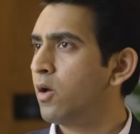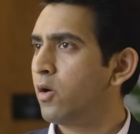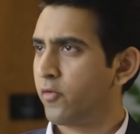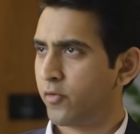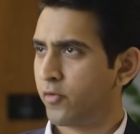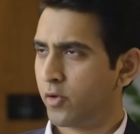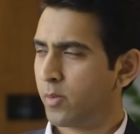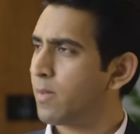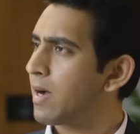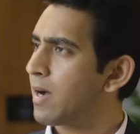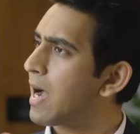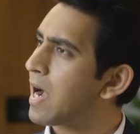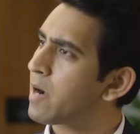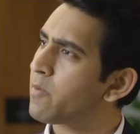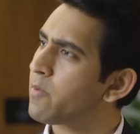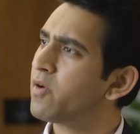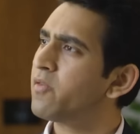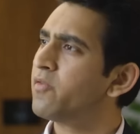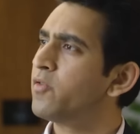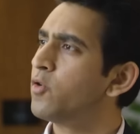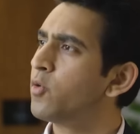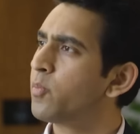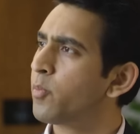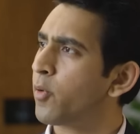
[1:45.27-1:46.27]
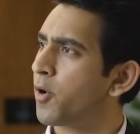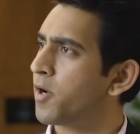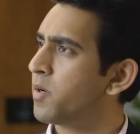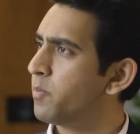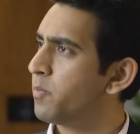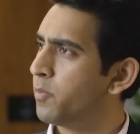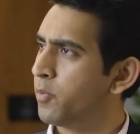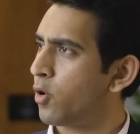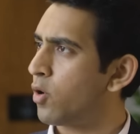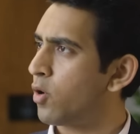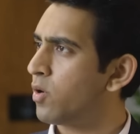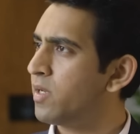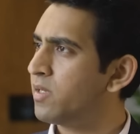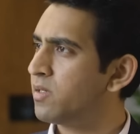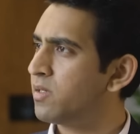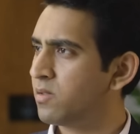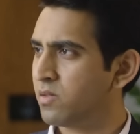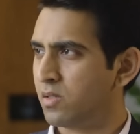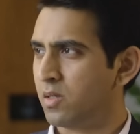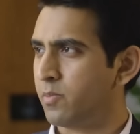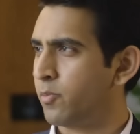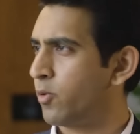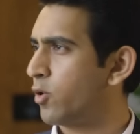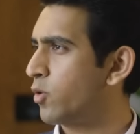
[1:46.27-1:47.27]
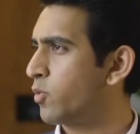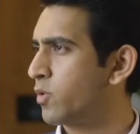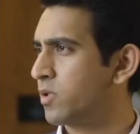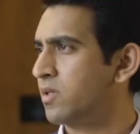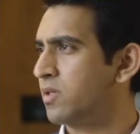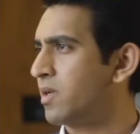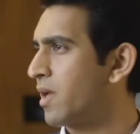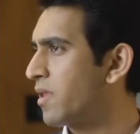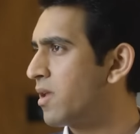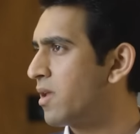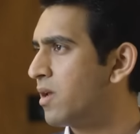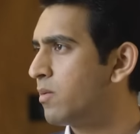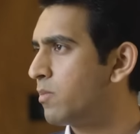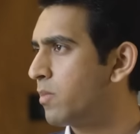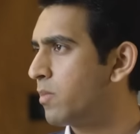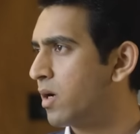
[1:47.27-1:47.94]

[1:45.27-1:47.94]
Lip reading: From our viewpoint, purely this report was nothing